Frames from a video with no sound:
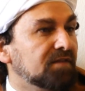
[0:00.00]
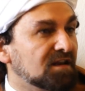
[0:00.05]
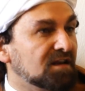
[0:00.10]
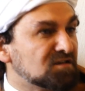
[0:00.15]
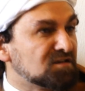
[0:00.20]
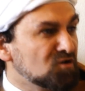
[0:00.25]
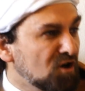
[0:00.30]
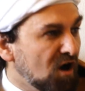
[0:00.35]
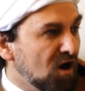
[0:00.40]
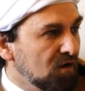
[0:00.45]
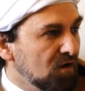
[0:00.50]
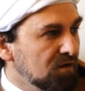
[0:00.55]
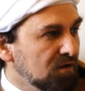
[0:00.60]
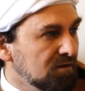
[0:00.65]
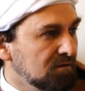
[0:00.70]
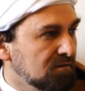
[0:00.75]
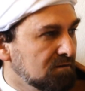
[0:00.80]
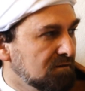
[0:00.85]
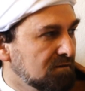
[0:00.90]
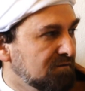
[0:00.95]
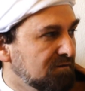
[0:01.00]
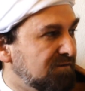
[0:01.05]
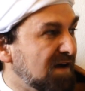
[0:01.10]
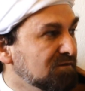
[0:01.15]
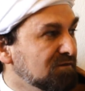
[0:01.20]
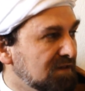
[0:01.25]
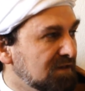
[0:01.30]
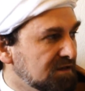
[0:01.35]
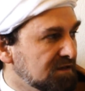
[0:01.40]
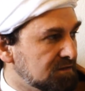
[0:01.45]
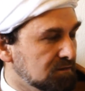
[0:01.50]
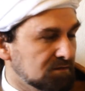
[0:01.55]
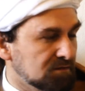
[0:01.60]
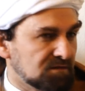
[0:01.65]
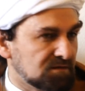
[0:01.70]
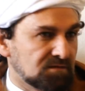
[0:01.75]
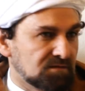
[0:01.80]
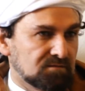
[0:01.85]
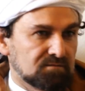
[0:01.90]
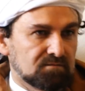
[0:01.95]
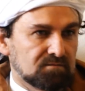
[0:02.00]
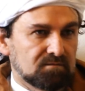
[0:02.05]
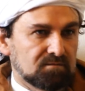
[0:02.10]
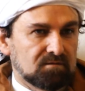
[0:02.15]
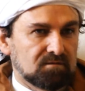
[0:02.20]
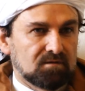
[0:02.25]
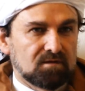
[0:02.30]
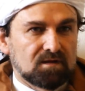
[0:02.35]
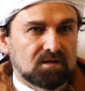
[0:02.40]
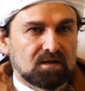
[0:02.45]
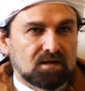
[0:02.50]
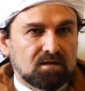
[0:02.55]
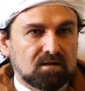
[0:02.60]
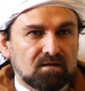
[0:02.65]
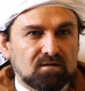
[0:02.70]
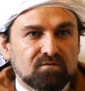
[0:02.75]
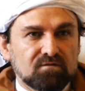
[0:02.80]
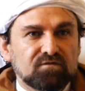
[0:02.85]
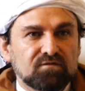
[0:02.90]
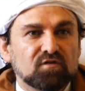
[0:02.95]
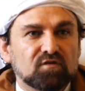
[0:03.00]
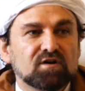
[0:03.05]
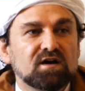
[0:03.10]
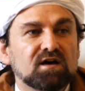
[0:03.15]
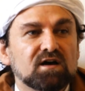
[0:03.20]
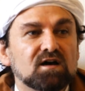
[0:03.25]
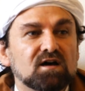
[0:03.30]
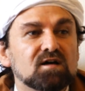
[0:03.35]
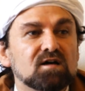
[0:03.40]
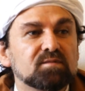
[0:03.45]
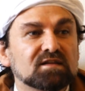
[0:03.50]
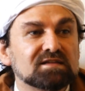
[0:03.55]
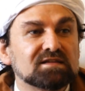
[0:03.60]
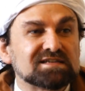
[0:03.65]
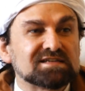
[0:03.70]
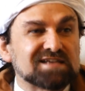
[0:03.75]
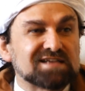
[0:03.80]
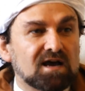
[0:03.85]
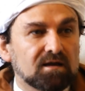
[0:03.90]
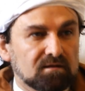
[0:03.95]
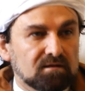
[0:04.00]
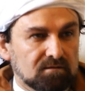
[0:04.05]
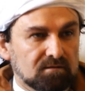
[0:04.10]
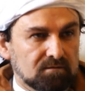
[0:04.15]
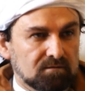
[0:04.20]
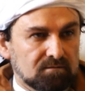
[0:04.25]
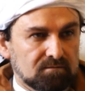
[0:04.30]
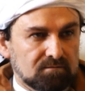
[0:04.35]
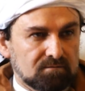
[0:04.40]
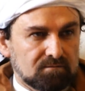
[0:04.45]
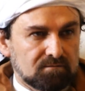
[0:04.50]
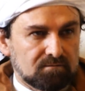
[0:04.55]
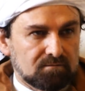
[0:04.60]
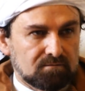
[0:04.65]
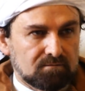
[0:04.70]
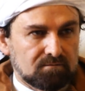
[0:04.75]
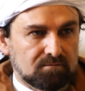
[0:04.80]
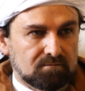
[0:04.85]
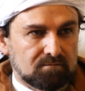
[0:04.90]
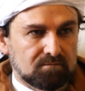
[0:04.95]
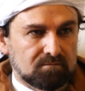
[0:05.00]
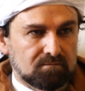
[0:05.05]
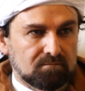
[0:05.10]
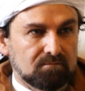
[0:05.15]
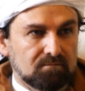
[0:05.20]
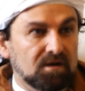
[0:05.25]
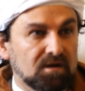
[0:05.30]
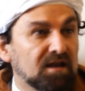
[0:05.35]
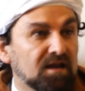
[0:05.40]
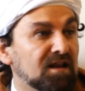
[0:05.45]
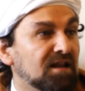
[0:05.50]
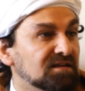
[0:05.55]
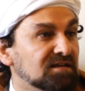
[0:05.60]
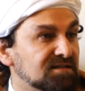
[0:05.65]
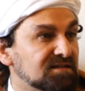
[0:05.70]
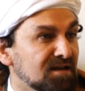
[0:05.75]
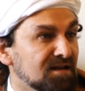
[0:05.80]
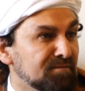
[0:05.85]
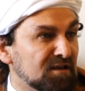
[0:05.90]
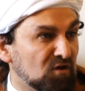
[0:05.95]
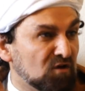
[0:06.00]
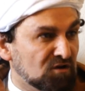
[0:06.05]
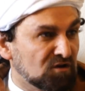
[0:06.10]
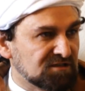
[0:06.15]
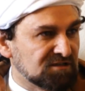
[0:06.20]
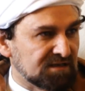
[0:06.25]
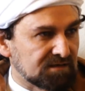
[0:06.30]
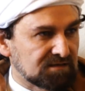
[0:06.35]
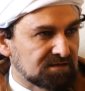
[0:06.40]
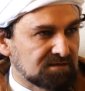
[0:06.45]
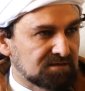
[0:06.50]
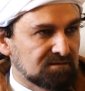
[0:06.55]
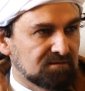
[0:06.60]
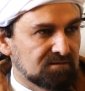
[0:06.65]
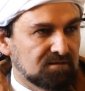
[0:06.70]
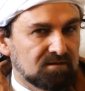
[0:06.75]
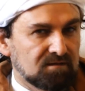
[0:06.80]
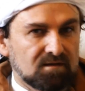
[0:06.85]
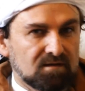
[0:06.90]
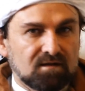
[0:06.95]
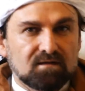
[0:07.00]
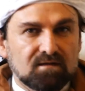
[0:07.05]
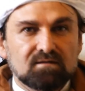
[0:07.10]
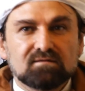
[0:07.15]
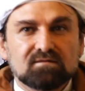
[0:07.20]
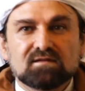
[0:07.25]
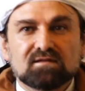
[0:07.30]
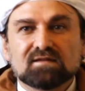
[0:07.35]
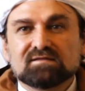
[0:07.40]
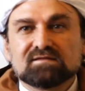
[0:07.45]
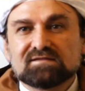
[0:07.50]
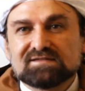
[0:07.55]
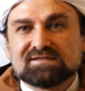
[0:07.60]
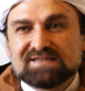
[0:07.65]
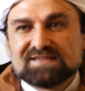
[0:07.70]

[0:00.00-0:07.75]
There is no foundations for urban design in an Islamic context that